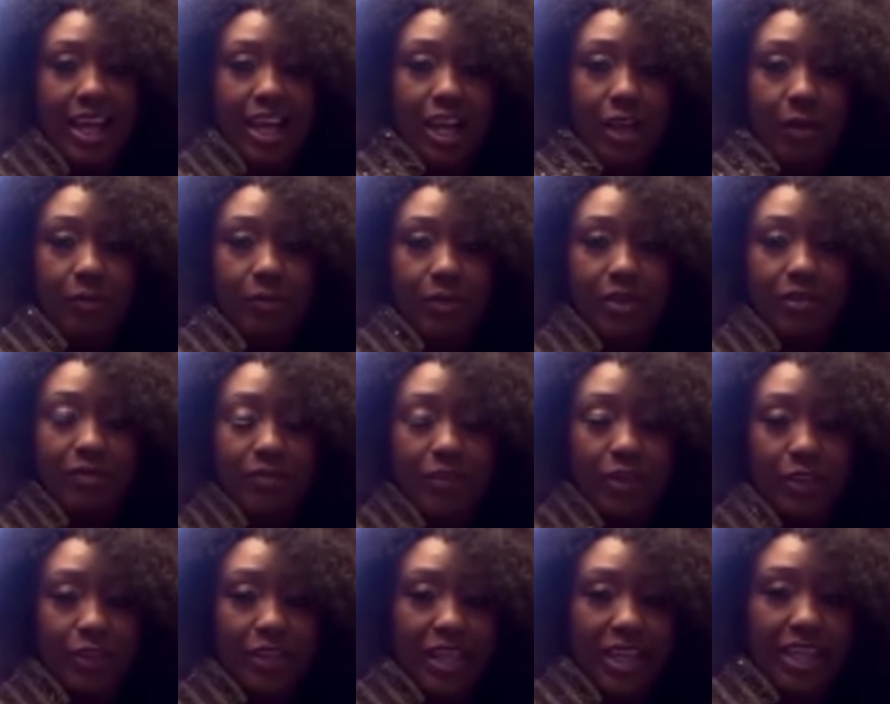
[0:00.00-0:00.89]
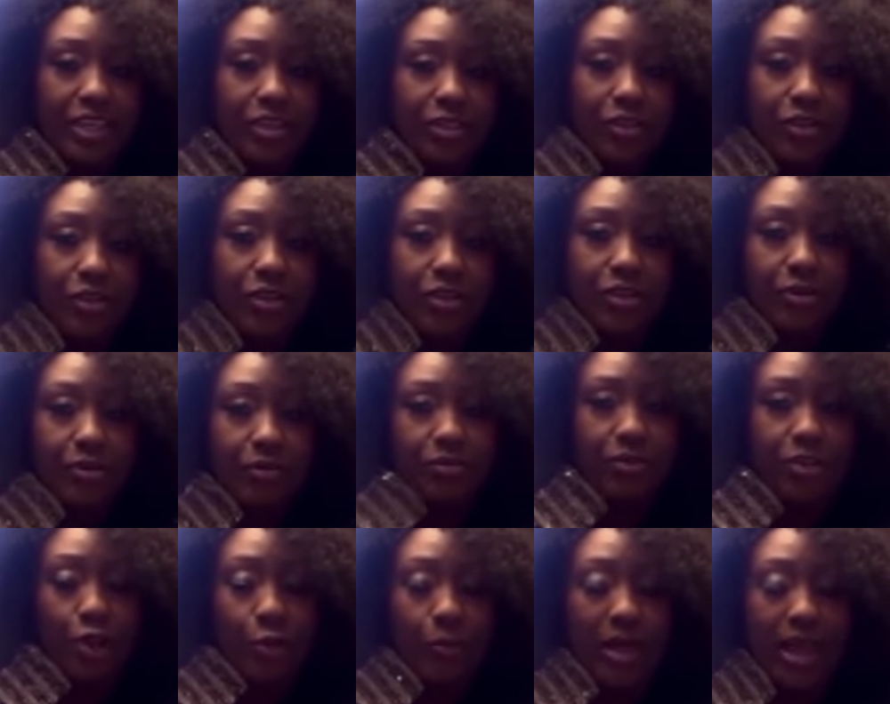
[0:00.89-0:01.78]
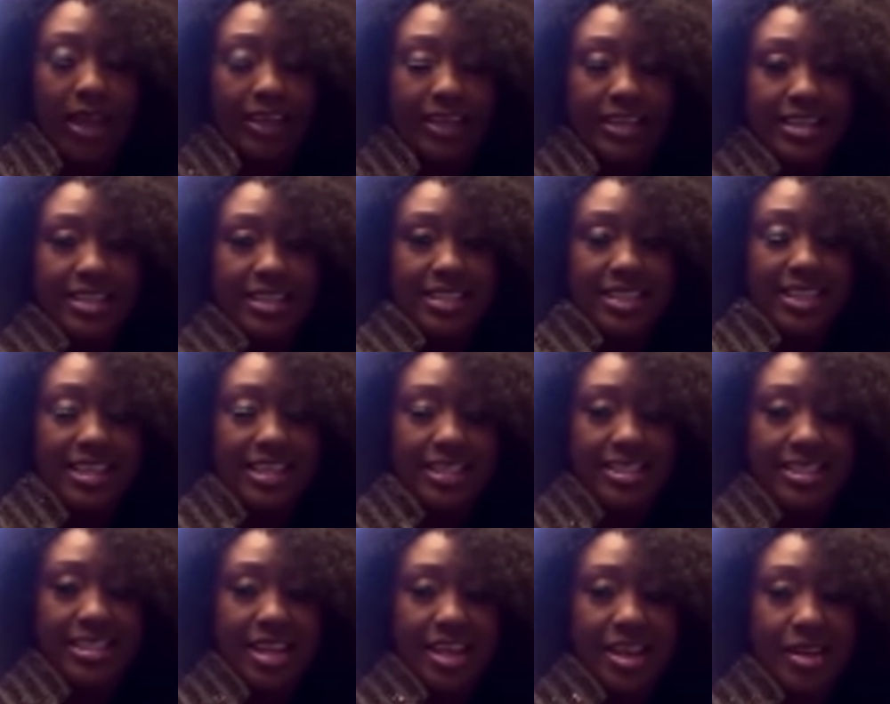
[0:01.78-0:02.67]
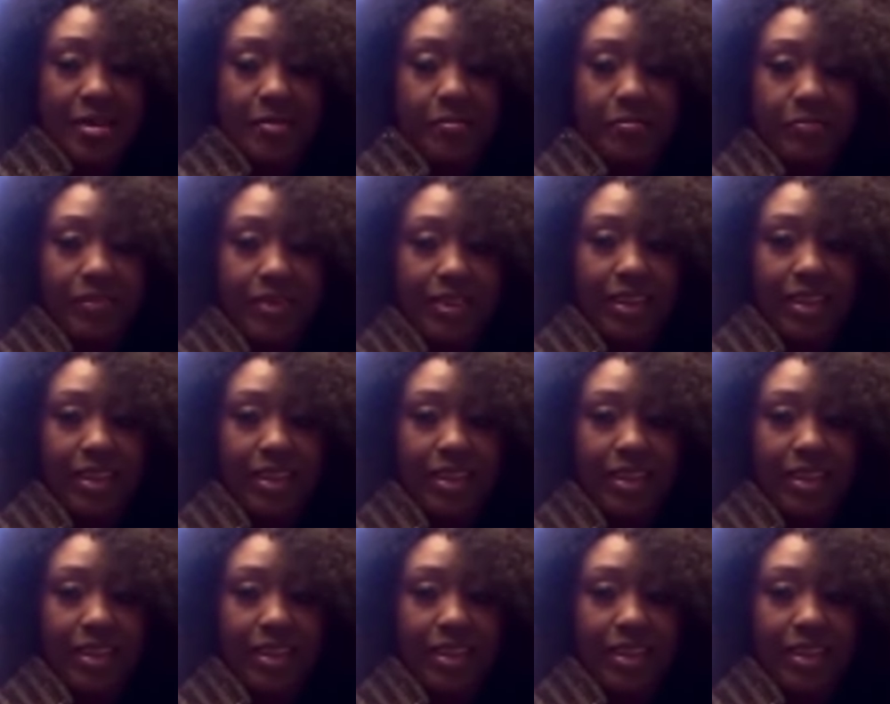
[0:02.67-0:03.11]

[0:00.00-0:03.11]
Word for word: Um, we feel that you know throwback is is um,